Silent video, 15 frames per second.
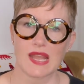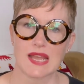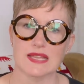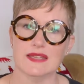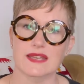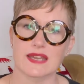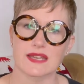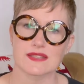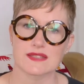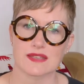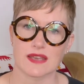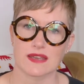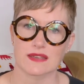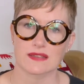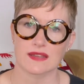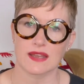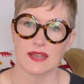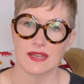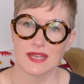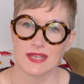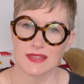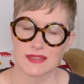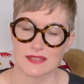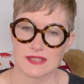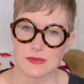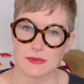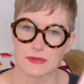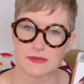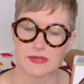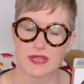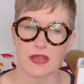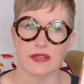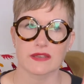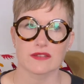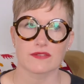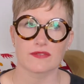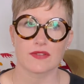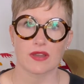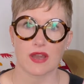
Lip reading: Like I said, this one was kind of,